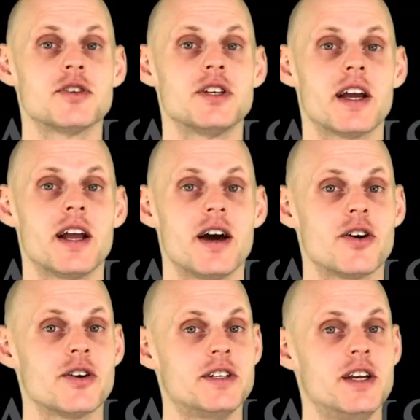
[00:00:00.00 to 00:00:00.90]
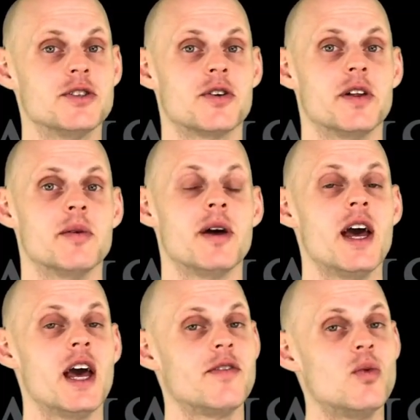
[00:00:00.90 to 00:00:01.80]
for checking out our teaser clip.
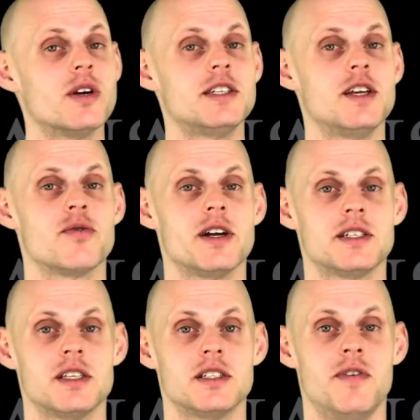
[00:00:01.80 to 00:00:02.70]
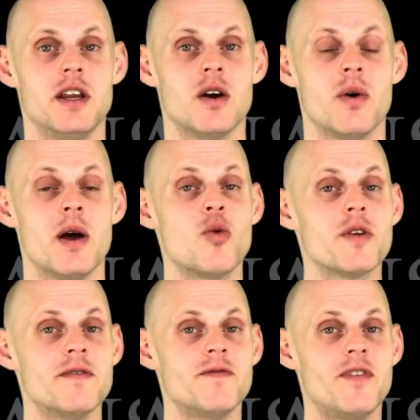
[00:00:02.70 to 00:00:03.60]
If you want to see the rest of this video and more
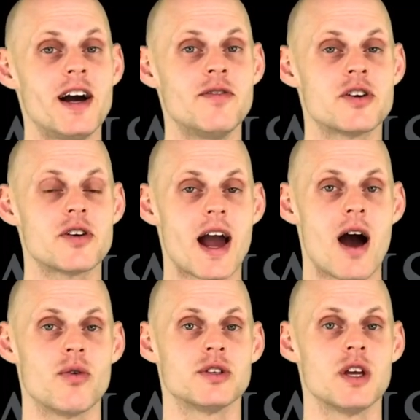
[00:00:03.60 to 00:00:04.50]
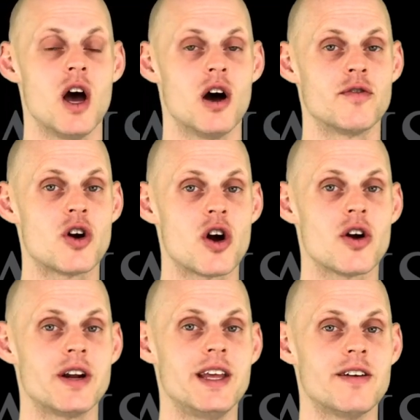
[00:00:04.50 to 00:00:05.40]
than 500 hours of
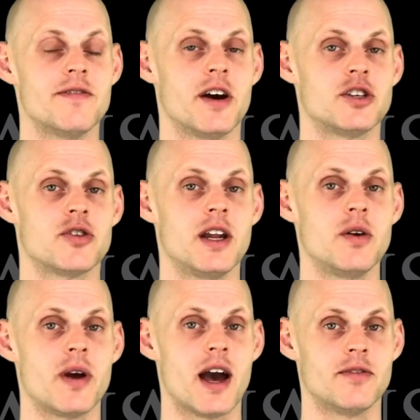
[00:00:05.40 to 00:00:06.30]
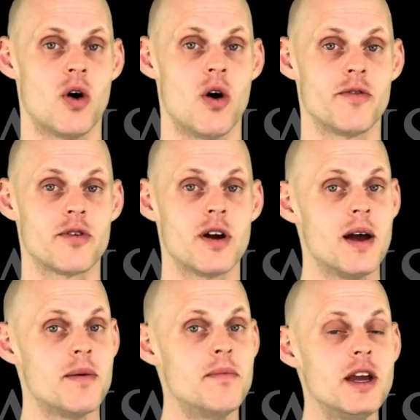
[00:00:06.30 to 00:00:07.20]
current EFI training we have to offer,
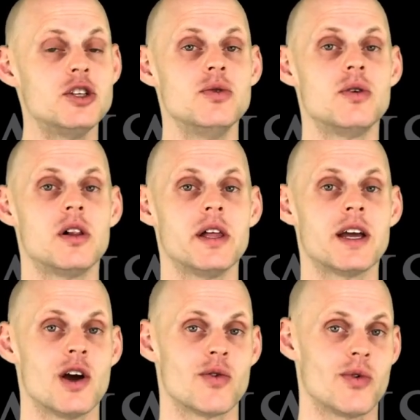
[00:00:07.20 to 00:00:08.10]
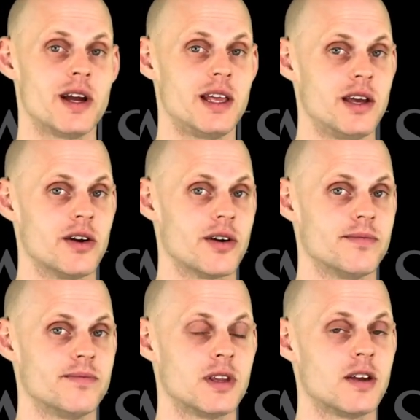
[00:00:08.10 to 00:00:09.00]
make sure you click right here.
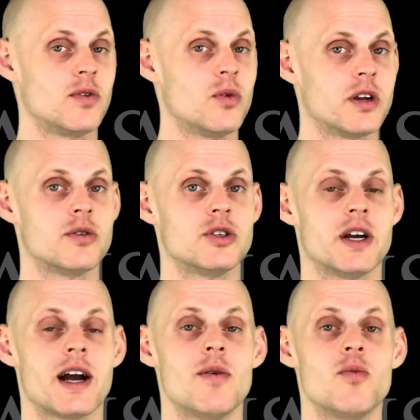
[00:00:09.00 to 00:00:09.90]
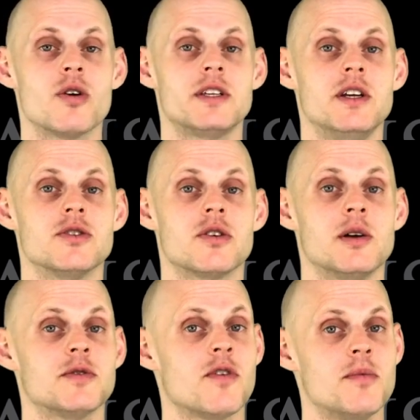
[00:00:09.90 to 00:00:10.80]
If you want to go and check out more teaser
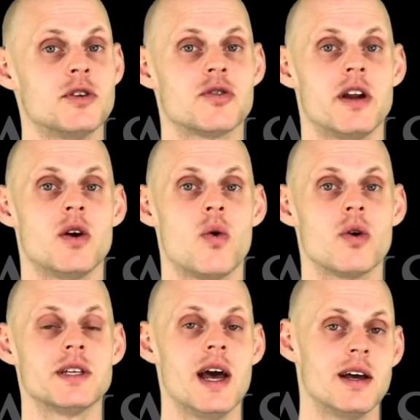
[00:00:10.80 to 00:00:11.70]
clips from this training course,